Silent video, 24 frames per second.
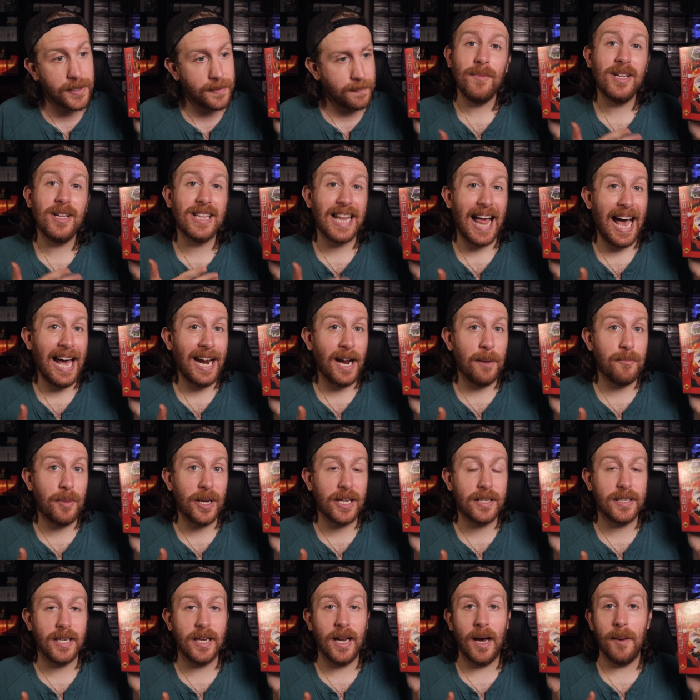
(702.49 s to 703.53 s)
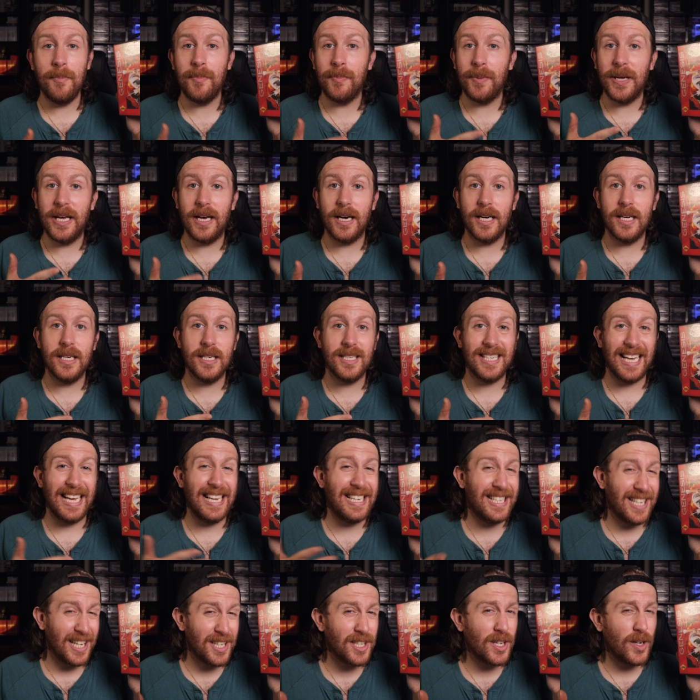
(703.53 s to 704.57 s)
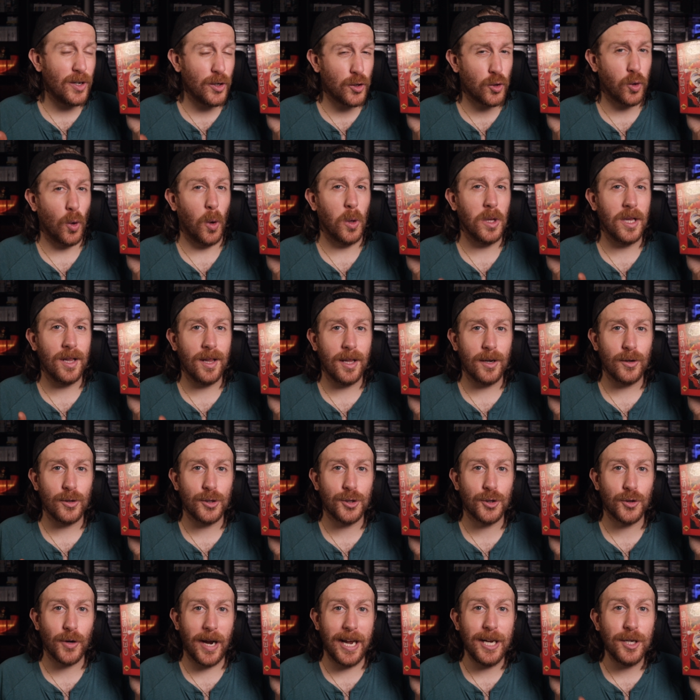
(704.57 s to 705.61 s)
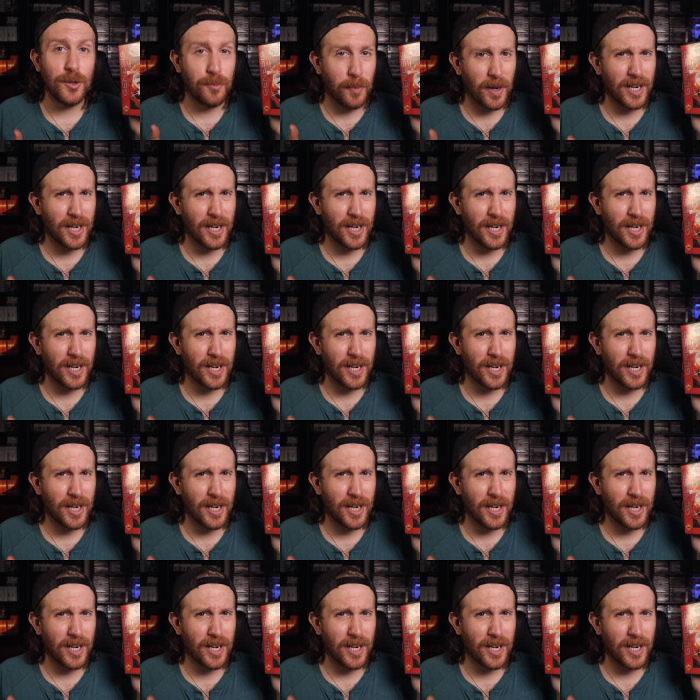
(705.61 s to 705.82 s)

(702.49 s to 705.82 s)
I'm glad I picked it up because it does control a little strange,